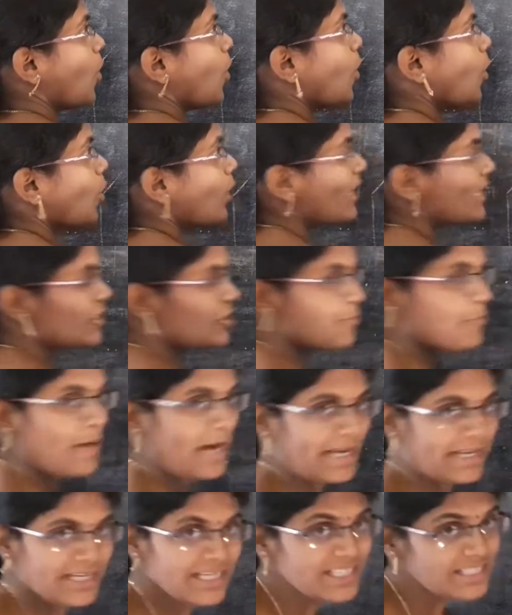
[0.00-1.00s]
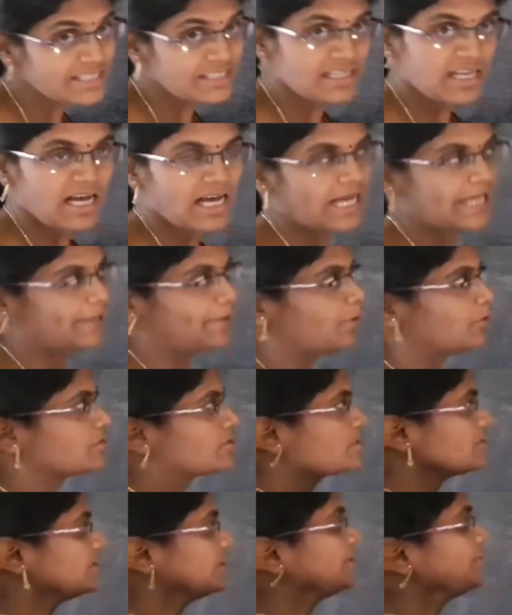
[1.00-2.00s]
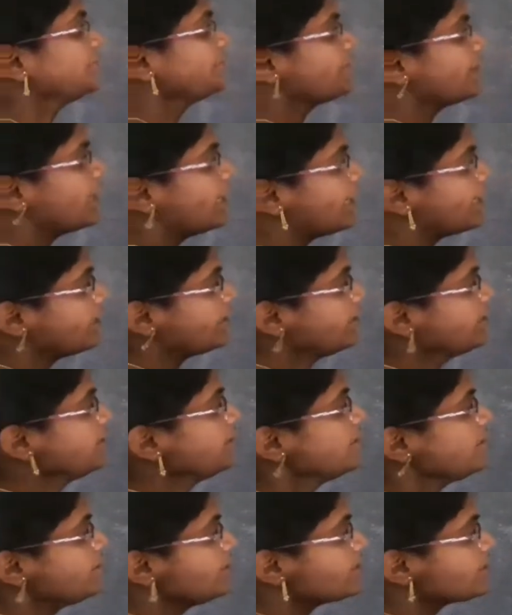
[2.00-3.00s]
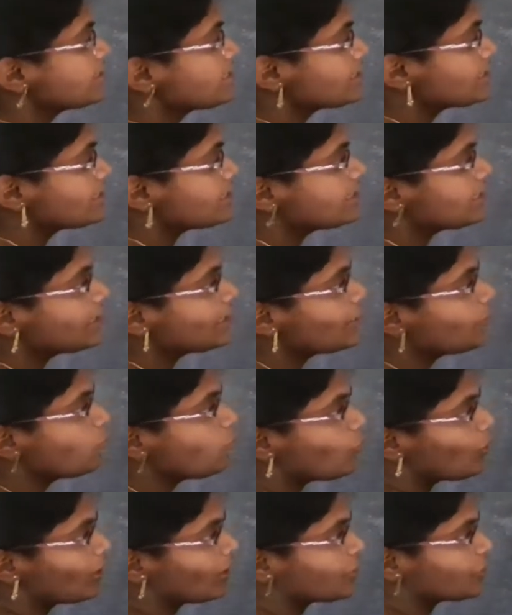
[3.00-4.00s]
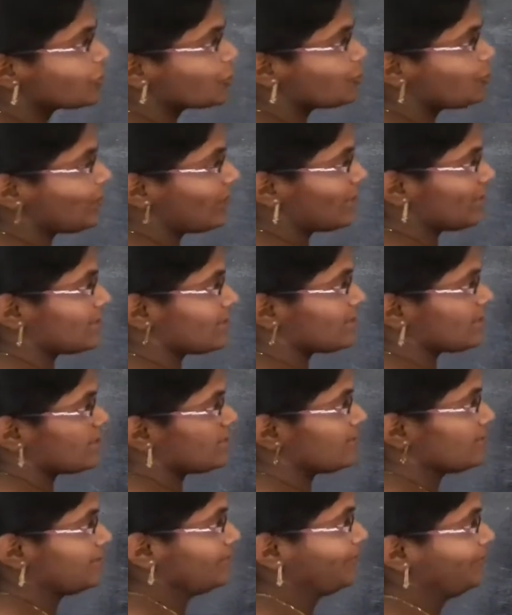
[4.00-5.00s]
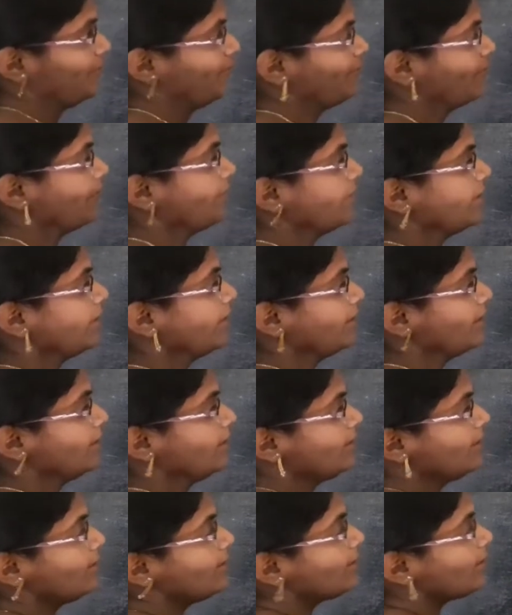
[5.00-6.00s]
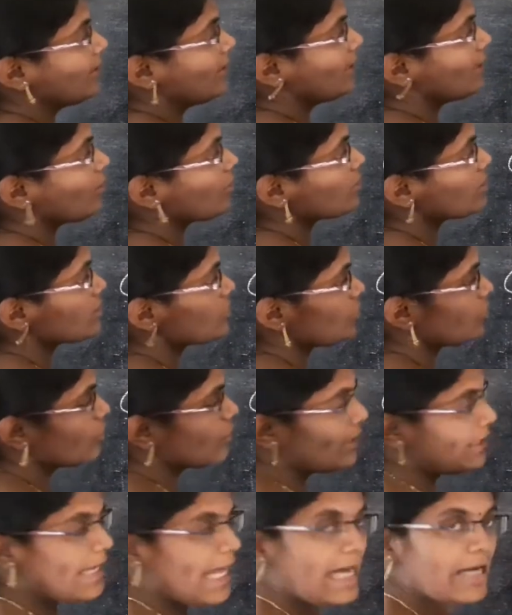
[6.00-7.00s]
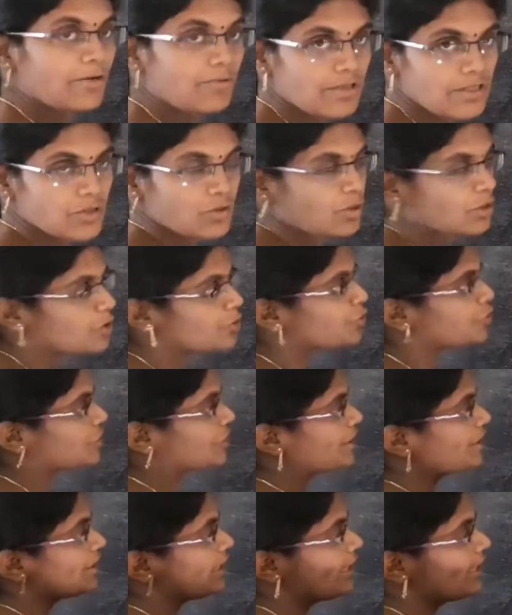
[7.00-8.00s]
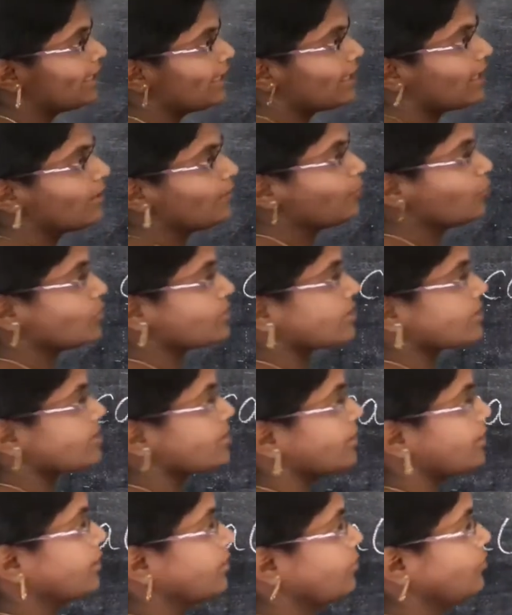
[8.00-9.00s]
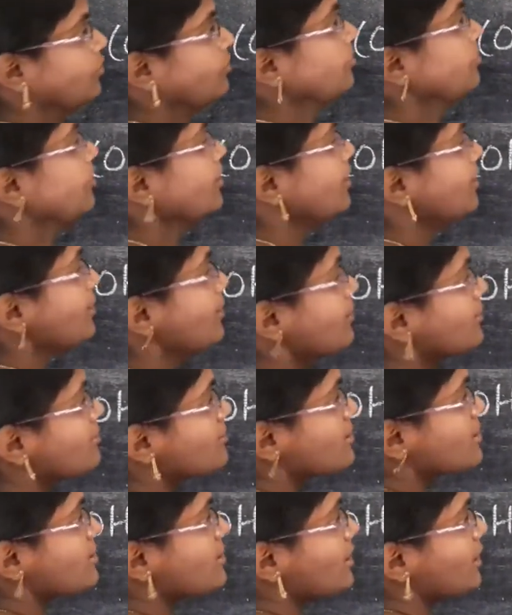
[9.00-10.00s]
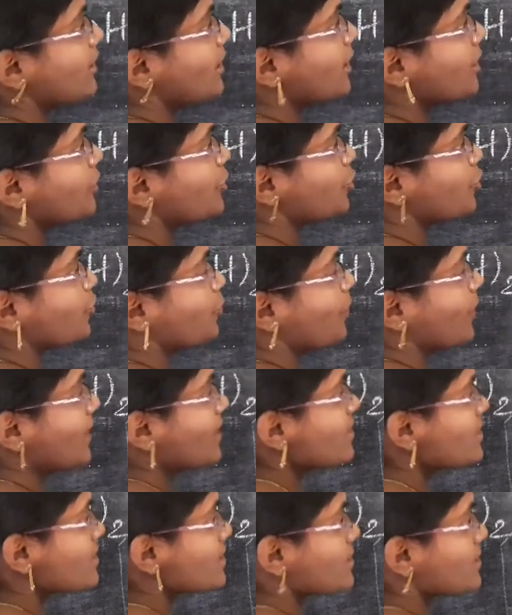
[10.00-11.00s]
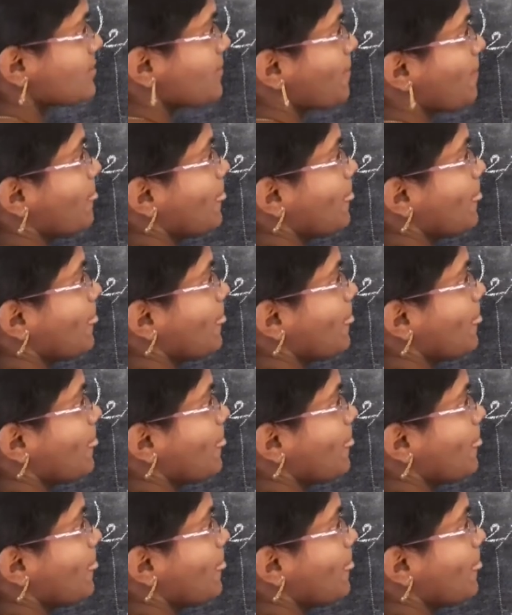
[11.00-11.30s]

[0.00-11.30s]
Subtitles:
OH minus ions and CaOH twice. It also in aqueous solution, it decomposes into Ca2 plus